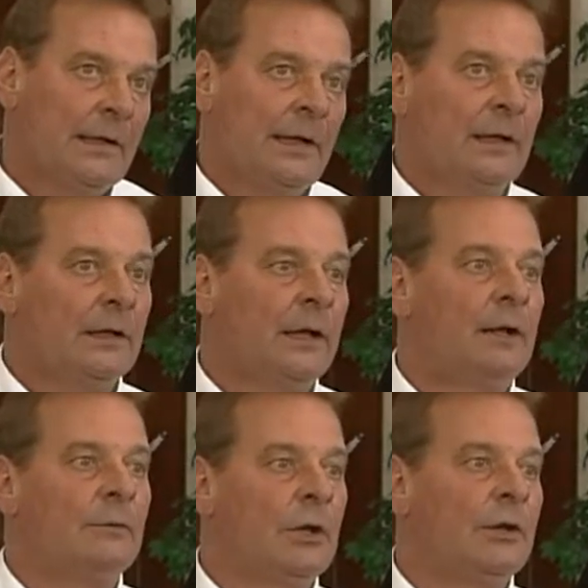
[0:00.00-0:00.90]
and to let
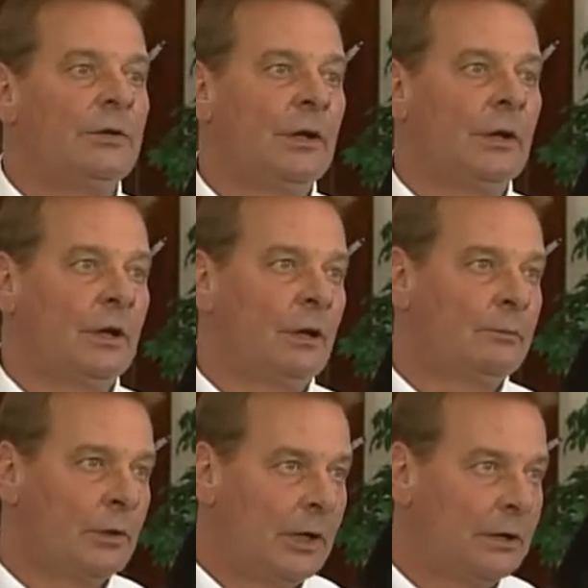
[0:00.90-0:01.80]
them know that they're in our
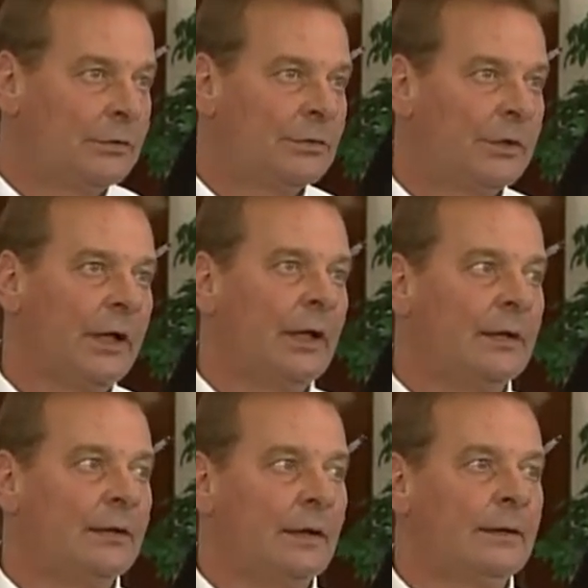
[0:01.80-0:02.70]
prayers.
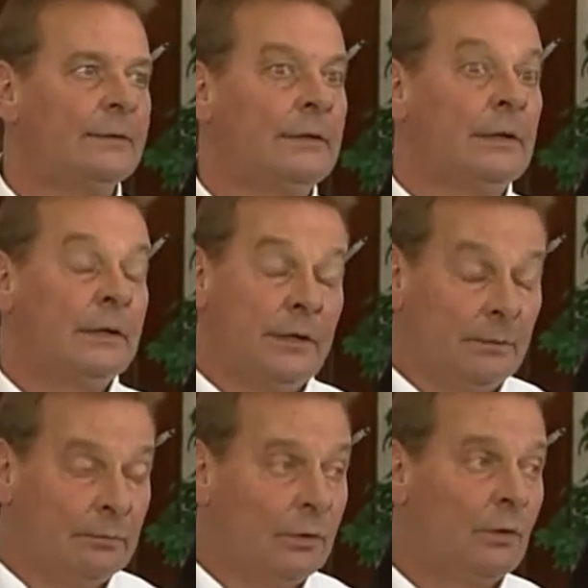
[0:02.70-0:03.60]
And uh, the
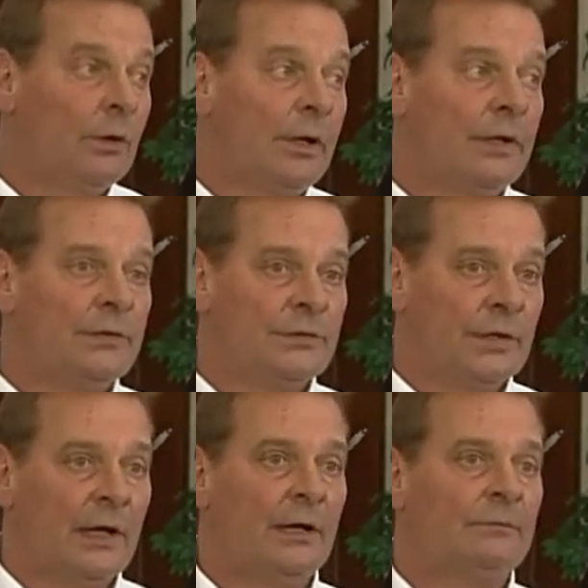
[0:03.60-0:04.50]
employees,
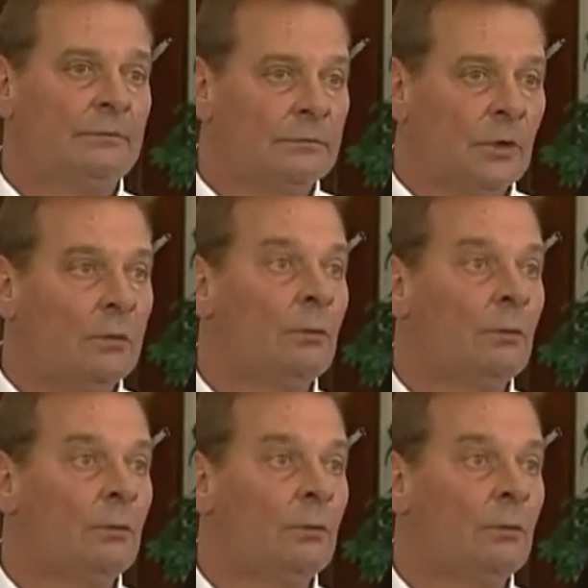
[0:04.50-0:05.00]
uh, or